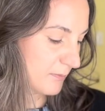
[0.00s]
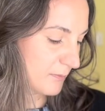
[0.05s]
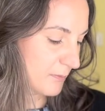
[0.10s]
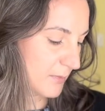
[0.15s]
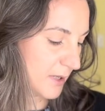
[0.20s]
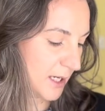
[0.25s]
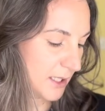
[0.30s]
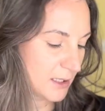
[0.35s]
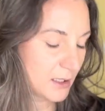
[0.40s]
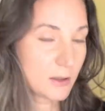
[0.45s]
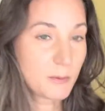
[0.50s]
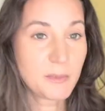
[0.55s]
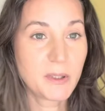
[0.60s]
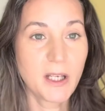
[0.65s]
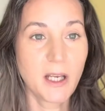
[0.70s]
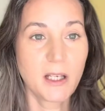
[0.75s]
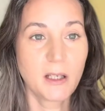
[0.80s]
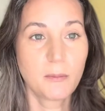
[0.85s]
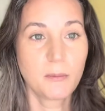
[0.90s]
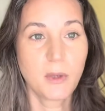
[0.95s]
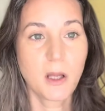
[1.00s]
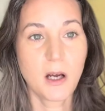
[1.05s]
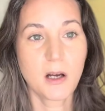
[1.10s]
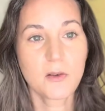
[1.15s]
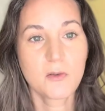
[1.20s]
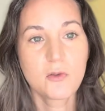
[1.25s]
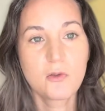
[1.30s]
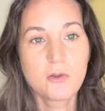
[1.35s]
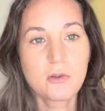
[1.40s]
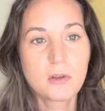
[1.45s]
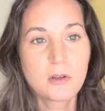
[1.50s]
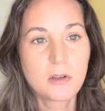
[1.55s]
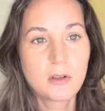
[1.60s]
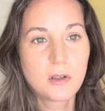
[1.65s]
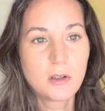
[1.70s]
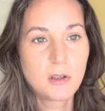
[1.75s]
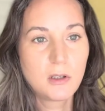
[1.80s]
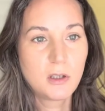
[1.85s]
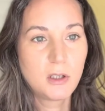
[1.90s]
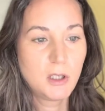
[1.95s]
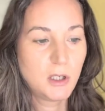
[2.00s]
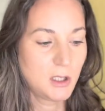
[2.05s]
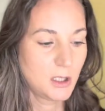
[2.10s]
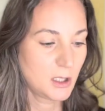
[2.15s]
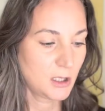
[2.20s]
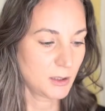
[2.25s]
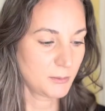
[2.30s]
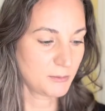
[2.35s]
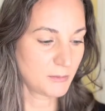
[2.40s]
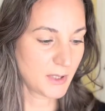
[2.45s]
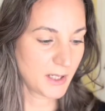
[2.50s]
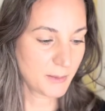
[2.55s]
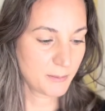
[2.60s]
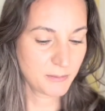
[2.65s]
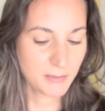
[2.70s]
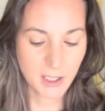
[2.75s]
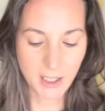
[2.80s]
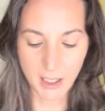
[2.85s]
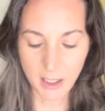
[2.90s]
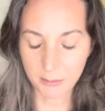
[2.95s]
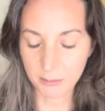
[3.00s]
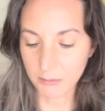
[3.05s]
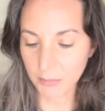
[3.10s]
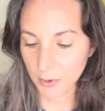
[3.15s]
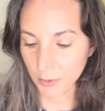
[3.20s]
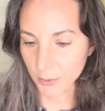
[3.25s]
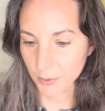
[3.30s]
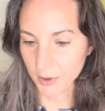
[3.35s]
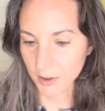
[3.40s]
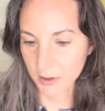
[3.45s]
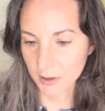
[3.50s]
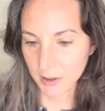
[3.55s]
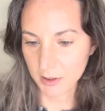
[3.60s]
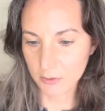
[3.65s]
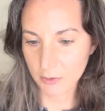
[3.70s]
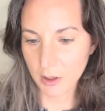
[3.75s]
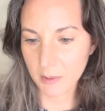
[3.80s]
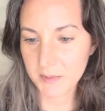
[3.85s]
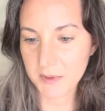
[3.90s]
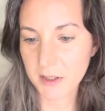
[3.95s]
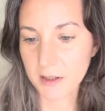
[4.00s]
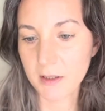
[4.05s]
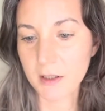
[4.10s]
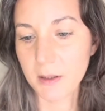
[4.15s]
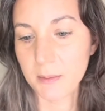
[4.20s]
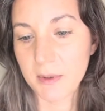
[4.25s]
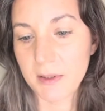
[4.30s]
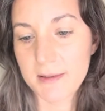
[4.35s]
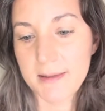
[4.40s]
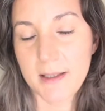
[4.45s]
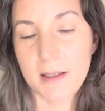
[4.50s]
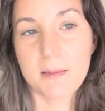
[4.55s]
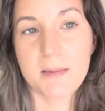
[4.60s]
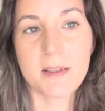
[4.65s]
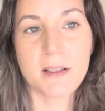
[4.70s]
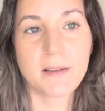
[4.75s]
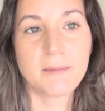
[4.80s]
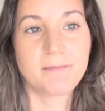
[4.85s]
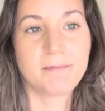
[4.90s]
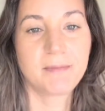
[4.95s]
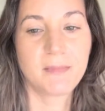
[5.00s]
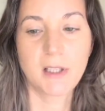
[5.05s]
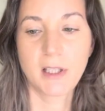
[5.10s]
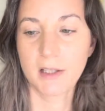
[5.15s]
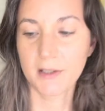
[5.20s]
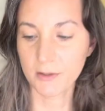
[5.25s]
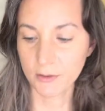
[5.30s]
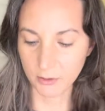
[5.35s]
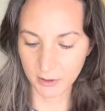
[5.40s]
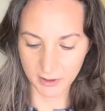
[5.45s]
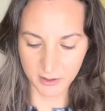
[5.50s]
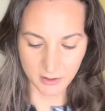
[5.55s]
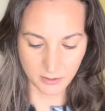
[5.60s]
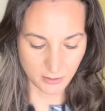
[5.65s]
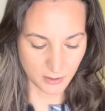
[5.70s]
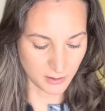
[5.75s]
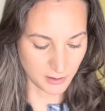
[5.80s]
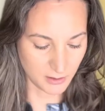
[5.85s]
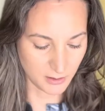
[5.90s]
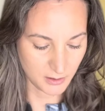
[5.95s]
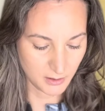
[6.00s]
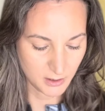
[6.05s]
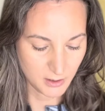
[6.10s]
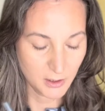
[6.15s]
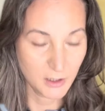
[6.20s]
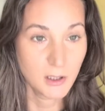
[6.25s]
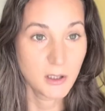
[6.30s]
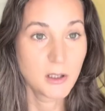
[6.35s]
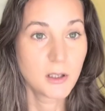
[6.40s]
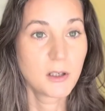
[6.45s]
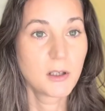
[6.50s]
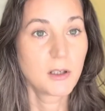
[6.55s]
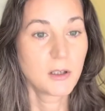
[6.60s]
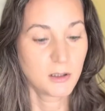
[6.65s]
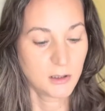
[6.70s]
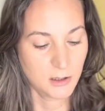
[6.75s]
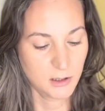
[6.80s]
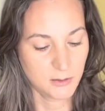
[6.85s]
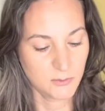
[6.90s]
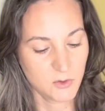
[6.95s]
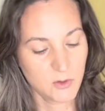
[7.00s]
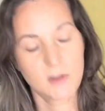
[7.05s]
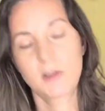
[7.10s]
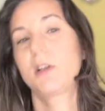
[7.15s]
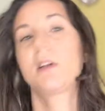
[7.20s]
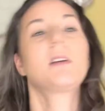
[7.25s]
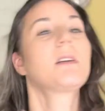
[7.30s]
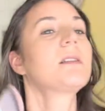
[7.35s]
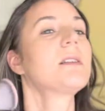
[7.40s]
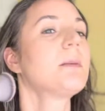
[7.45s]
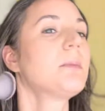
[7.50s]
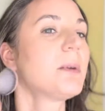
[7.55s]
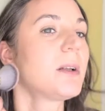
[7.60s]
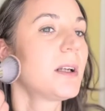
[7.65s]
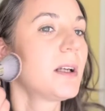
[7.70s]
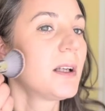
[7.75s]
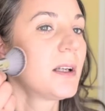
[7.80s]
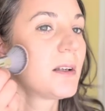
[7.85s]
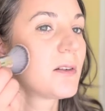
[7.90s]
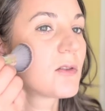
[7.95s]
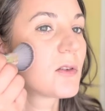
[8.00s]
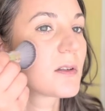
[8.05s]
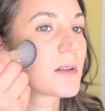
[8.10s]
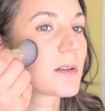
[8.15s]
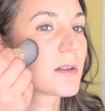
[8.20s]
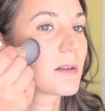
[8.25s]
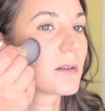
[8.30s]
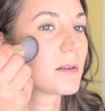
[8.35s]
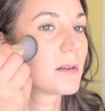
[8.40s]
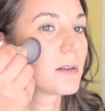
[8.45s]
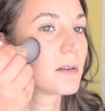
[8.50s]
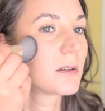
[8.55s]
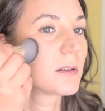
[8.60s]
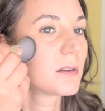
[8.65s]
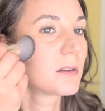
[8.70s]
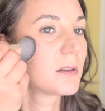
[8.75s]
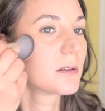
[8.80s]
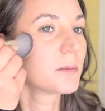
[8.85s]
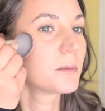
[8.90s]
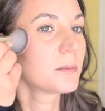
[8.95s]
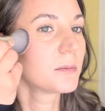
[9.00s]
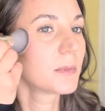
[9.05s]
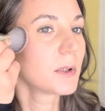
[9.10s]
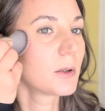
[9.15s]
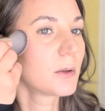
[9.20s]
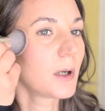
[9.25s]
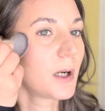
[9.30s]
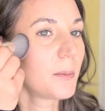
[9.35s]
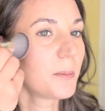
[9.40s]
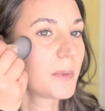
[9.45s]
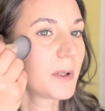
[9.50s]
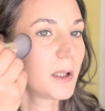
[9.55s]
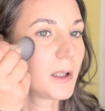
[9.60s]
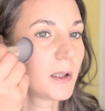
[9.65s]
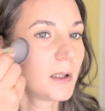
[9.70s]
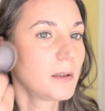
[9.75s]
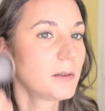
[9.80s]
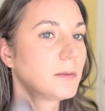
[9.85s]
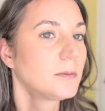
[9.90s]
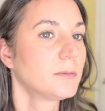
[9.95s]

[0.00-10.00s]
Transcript: baked illuminating blush. My cap broke, I dropped it a couple of times, and that's all it took. And I'm just gonna dip it in and just go up here,